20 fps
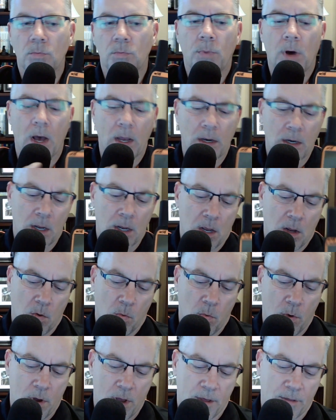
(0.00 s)
But
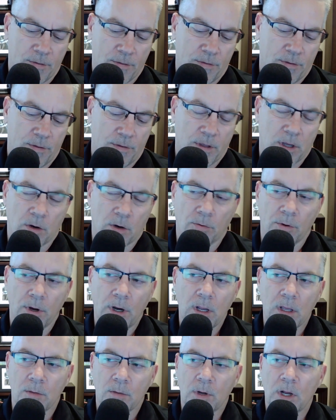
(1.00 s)
with the
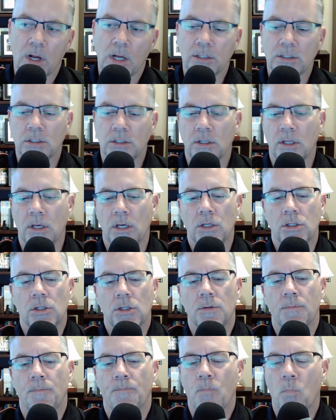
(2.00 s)
Iridium
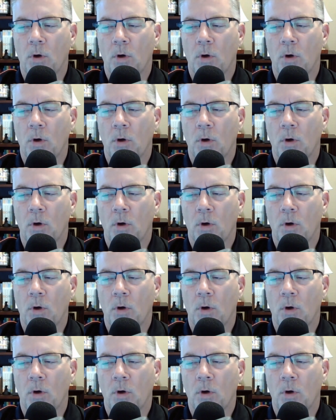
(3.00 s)
constellation,